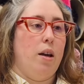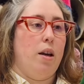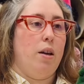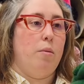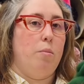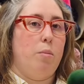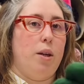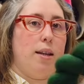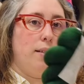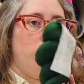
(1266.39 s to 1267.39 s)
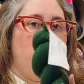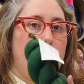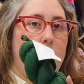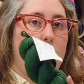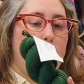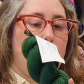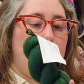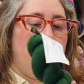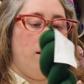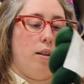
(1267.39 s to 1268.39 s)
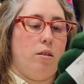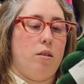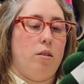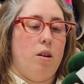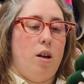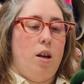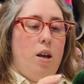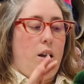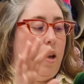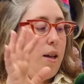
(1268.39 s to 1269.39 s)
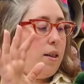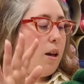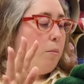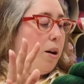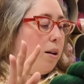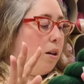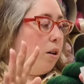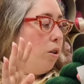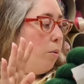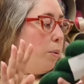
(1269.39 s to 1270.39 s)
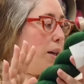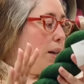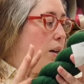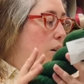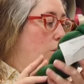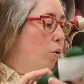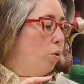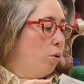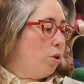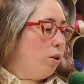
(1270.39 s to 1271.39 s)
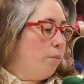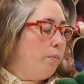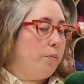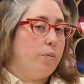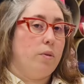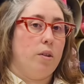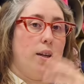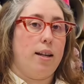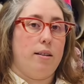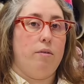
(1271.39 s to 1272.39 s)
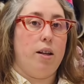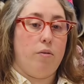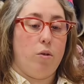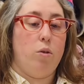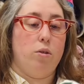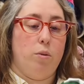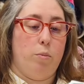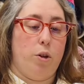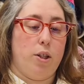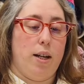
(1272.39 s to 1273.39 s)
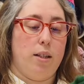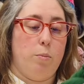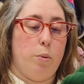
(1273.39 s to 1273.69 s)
But yes, I would really like to do that. So that might not be an autumn, getting ready for autumn project.